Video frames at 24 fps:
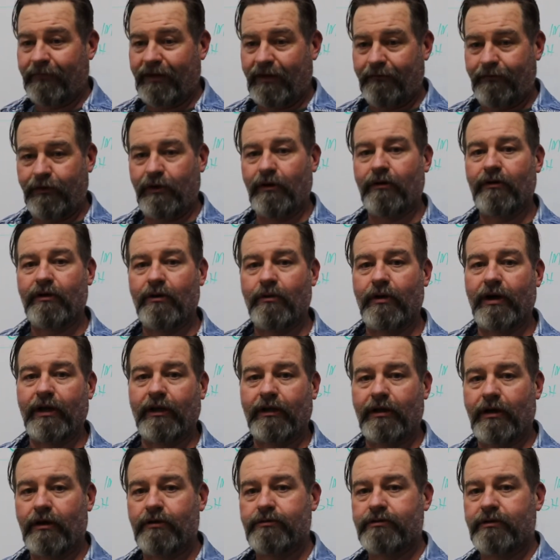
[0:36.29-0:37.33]
if you don't know what
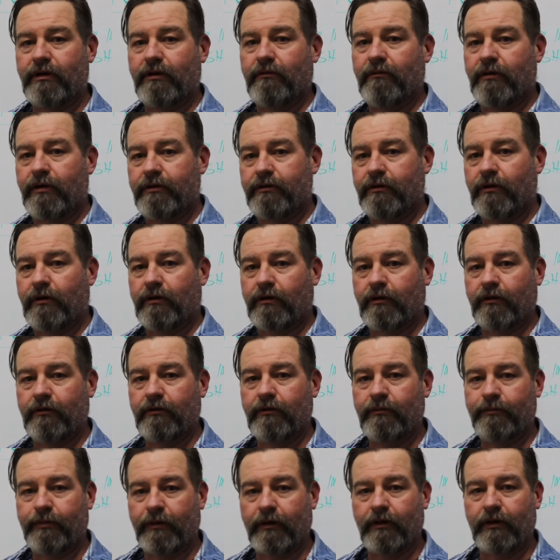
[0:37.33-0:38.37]
it costs you to run your
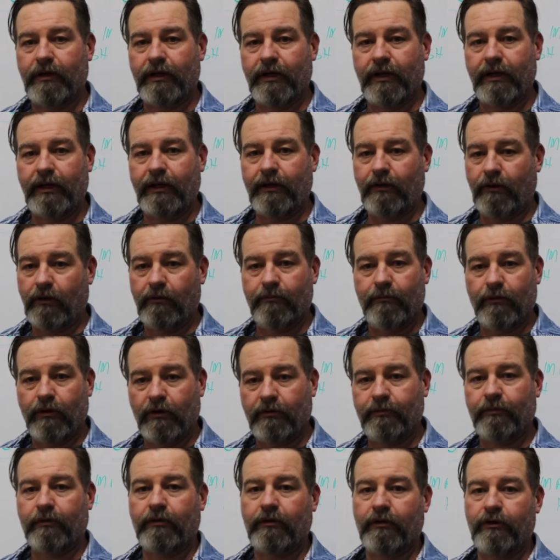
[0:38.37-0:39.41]
crew per day or
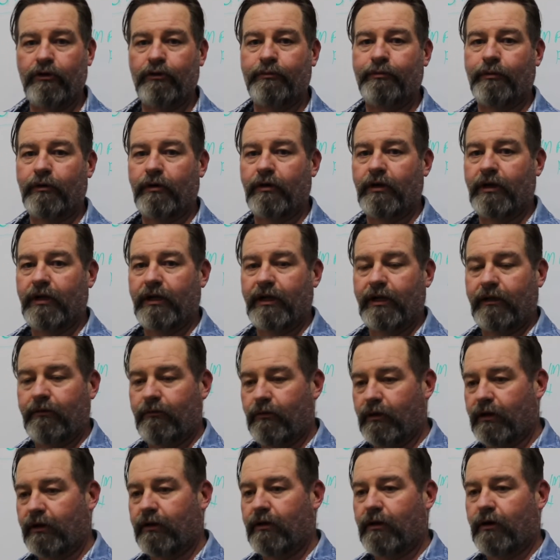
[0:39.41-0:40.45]
multiple crews per day,
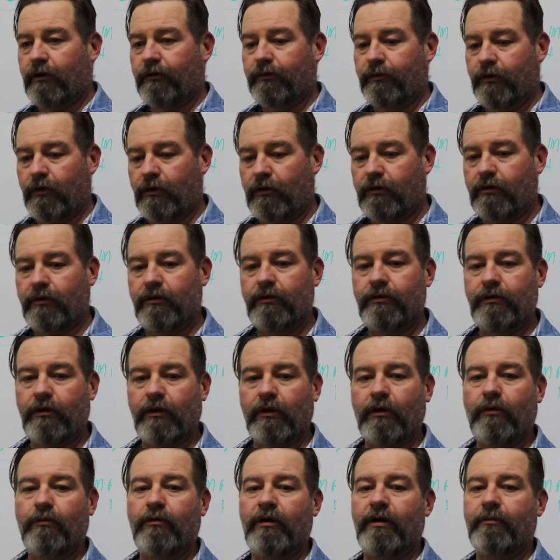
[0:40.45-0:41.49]
what it costs for your crew,
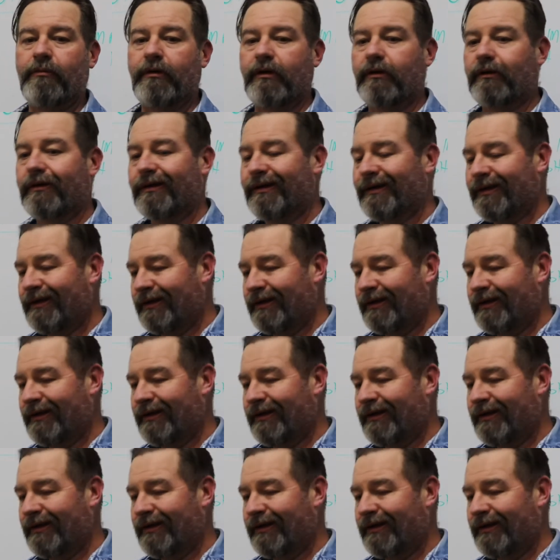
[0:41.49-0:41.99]
your equipment,